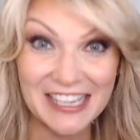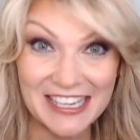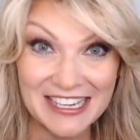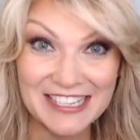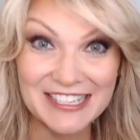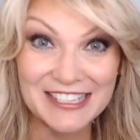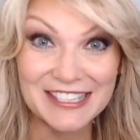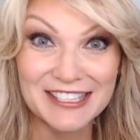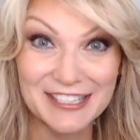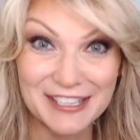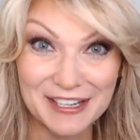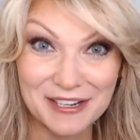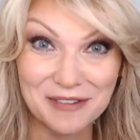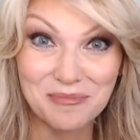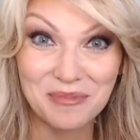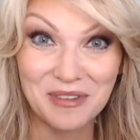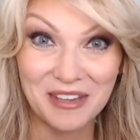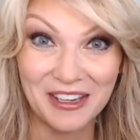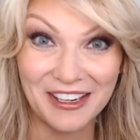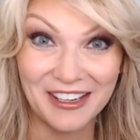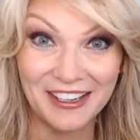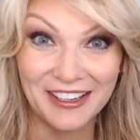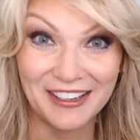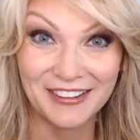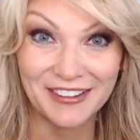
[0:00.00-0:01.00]
is going to
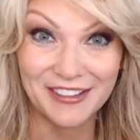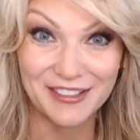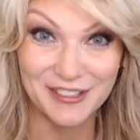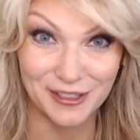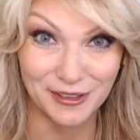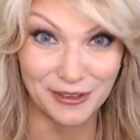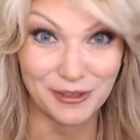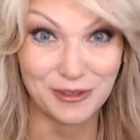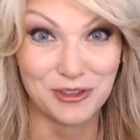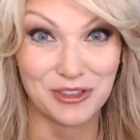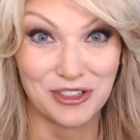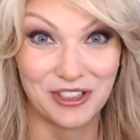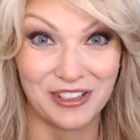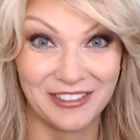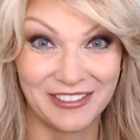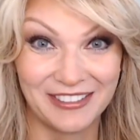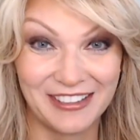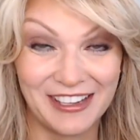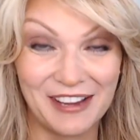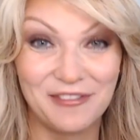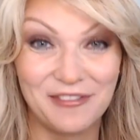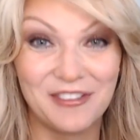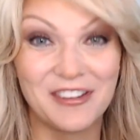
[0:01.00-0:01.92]
be the solution if